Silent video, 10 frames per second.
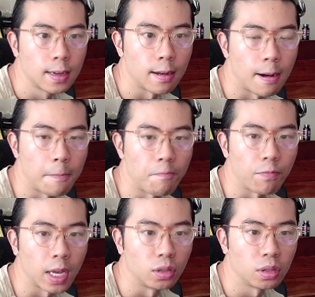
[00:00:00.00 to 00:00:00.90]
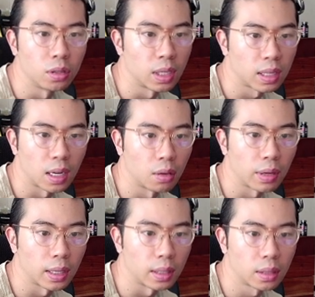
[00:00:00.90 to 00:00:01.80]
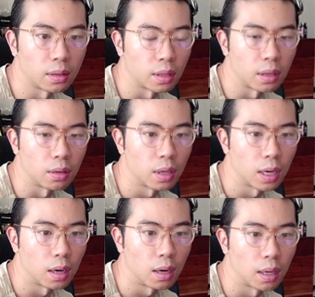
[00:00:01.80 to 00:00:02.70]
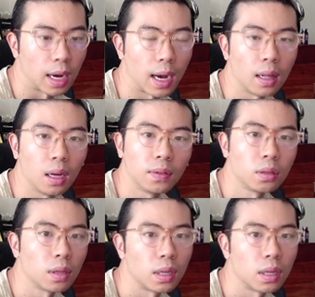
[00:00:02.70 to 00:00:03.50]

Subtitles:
And take a look at this, on a high level.